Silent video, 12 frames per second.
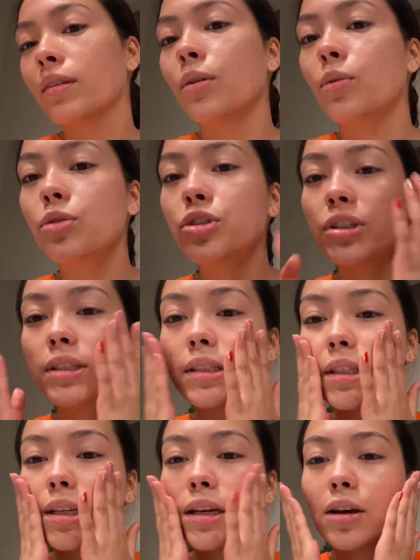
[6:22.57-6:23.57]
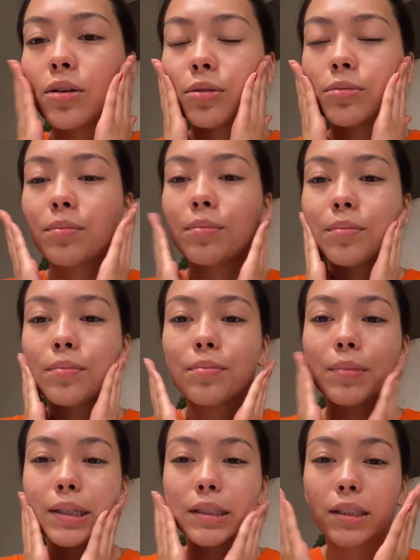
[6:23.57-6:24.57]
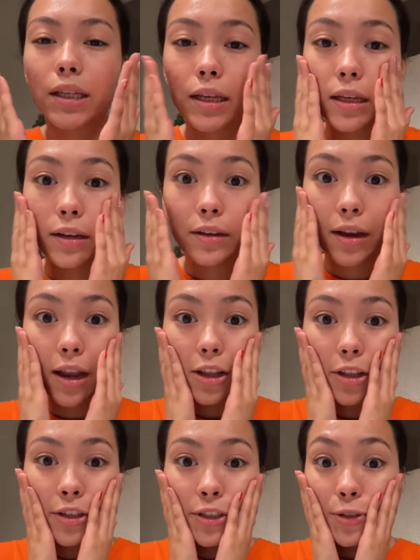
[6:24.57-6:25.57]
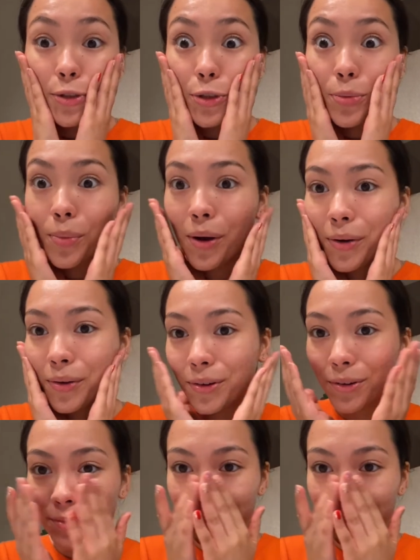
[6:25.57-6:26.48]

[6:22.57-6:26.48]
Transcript: We'll just see how my skin looks tomorrow